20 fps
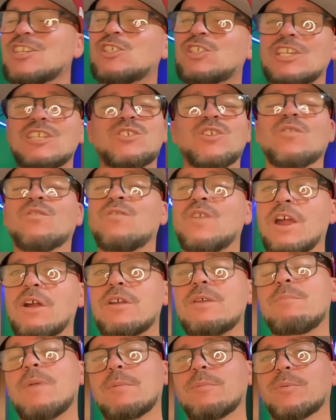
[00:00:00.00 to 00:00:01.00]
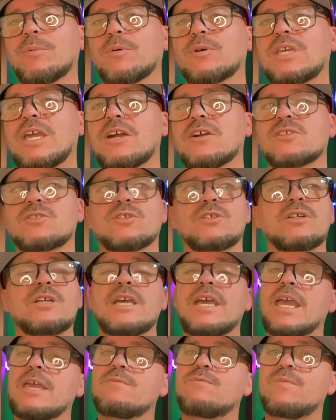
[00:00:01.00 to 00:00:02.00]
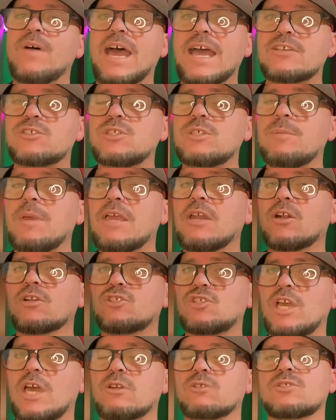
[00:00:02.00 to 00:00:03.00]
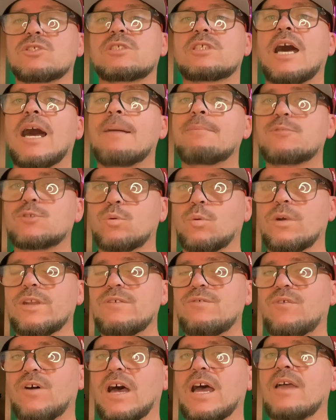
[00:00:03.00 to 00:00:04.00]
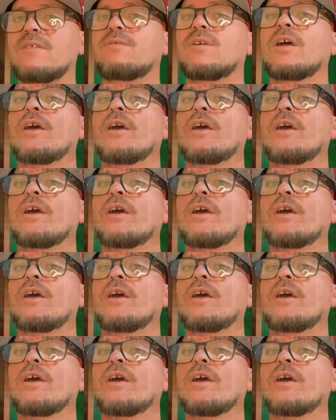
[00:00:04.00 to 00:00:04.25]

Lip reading: She's a very memorable character. In fact, she made our channel's top 25